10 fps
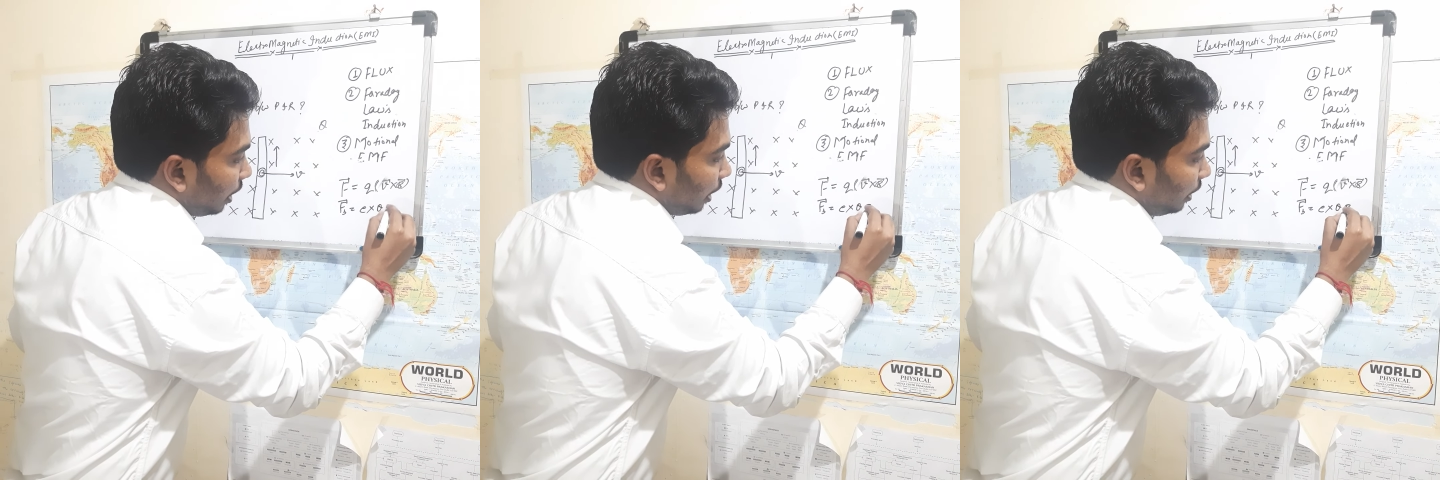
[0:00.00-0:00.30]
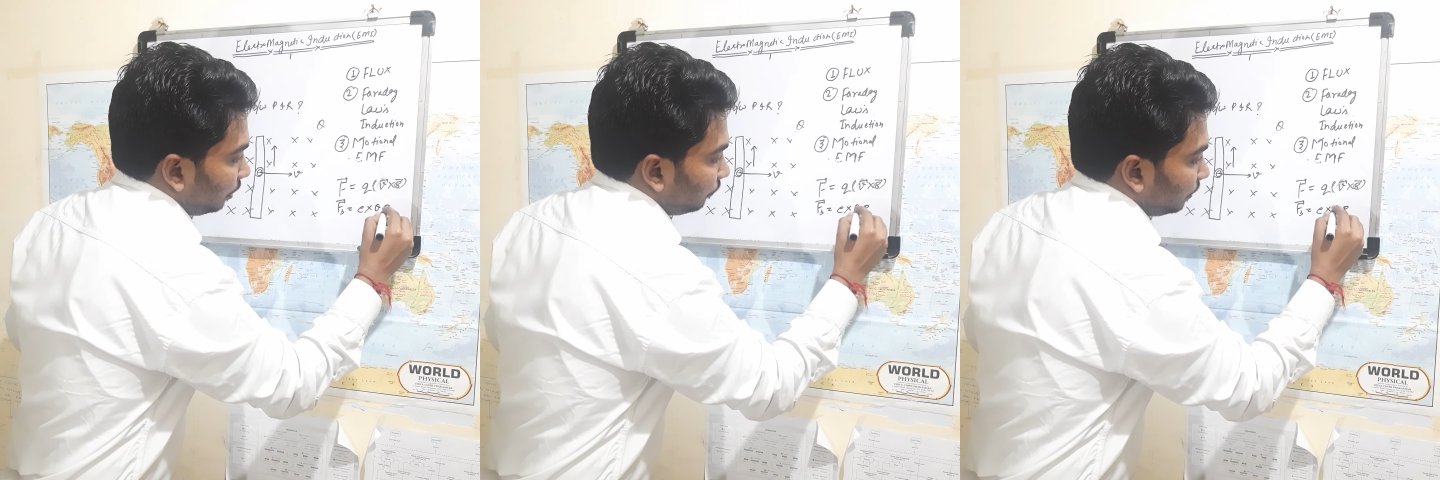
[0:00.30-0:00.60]

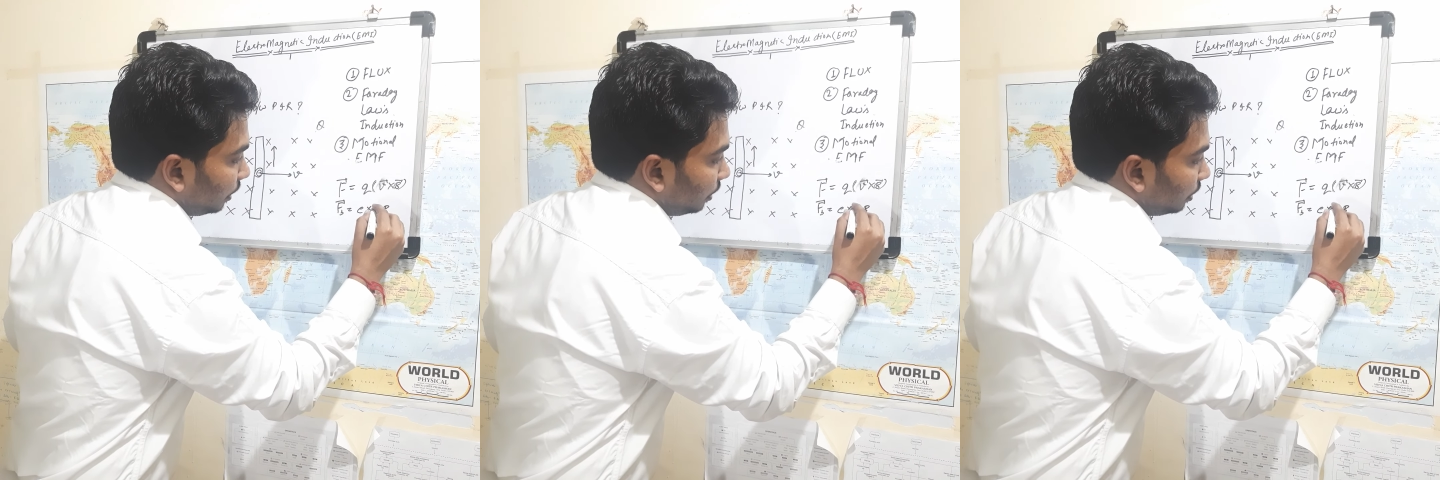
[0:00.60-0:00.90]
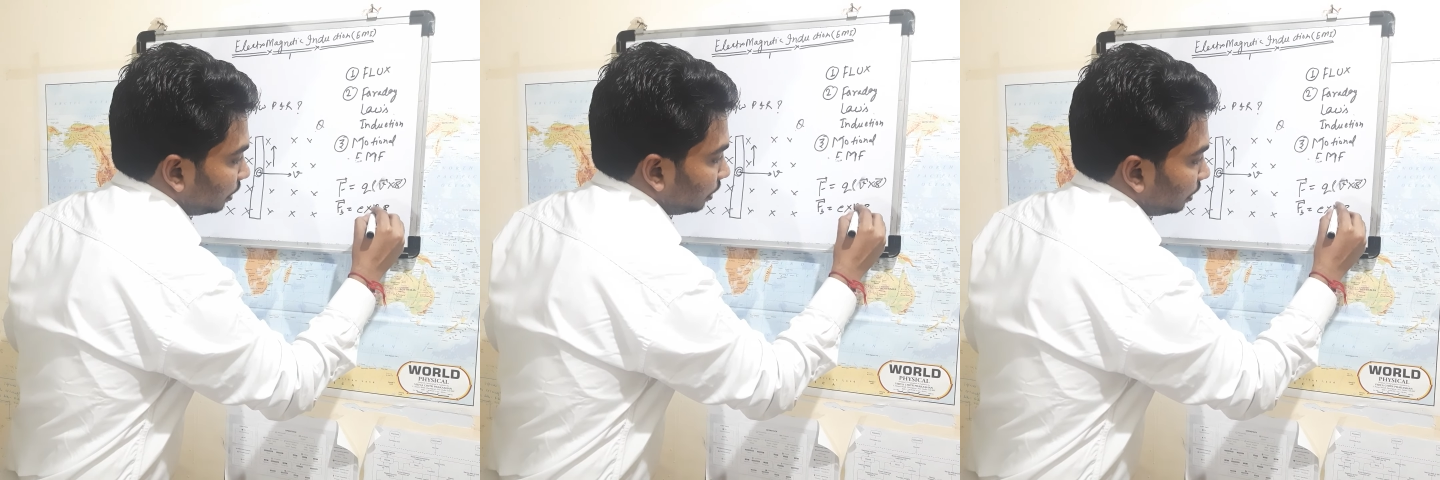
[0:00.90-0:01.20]
and V.
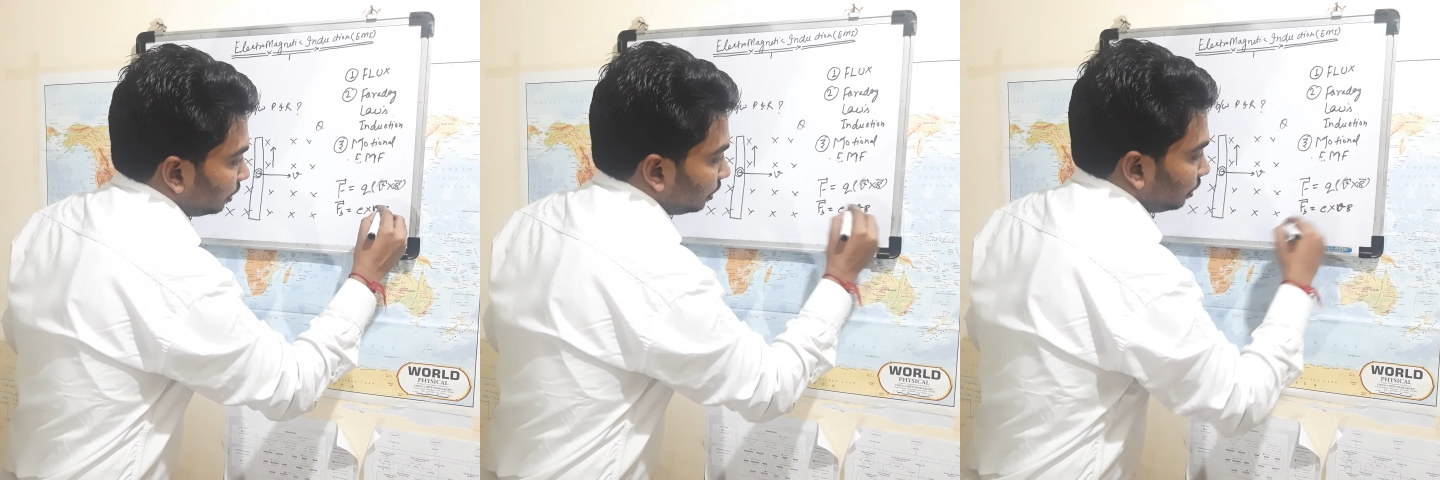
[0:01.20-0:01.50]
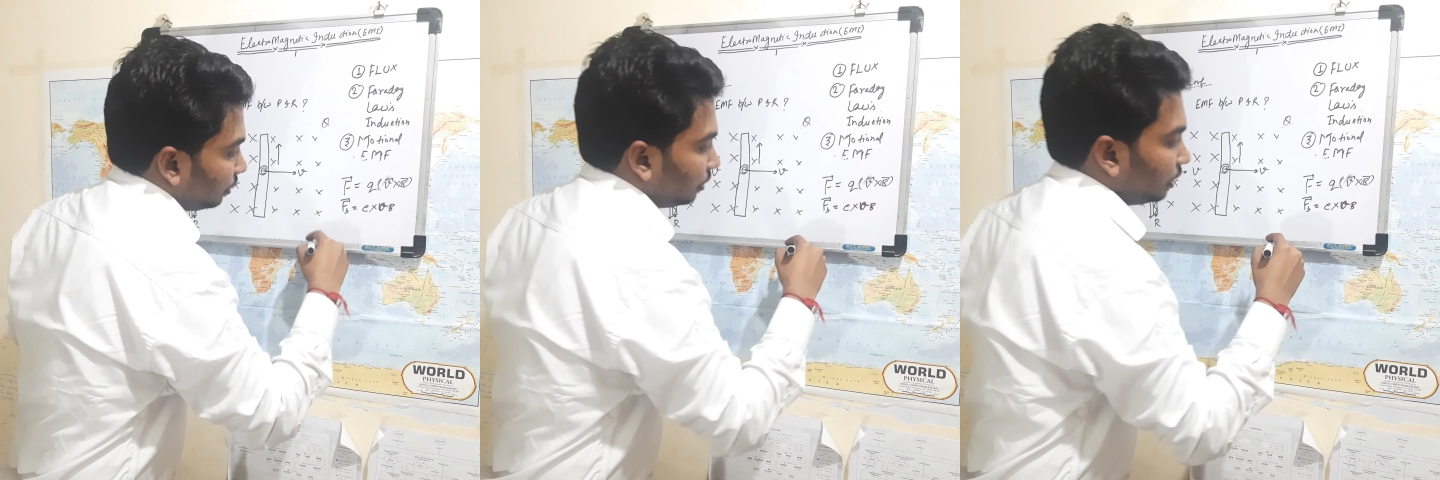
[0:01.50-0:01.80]

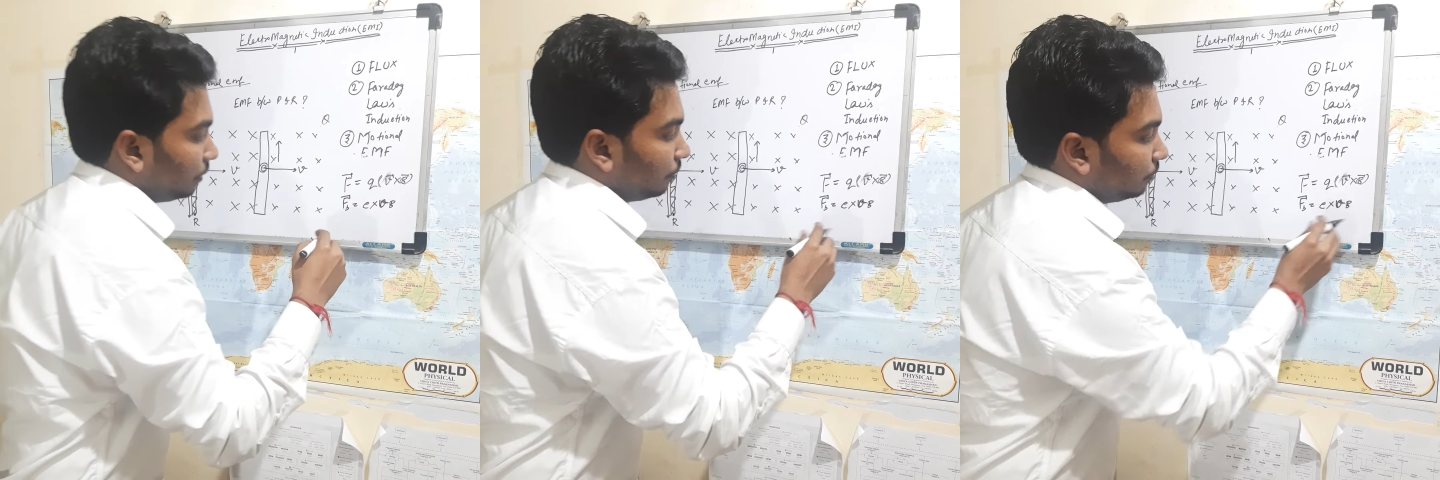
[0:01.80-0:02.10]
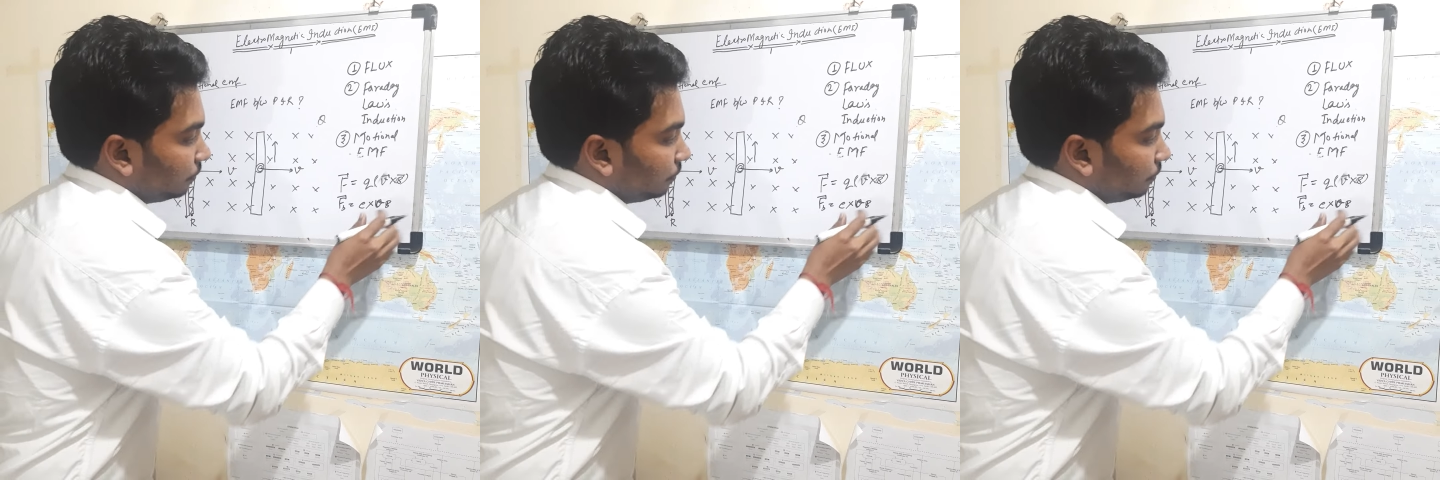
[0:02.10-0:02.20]
Okay,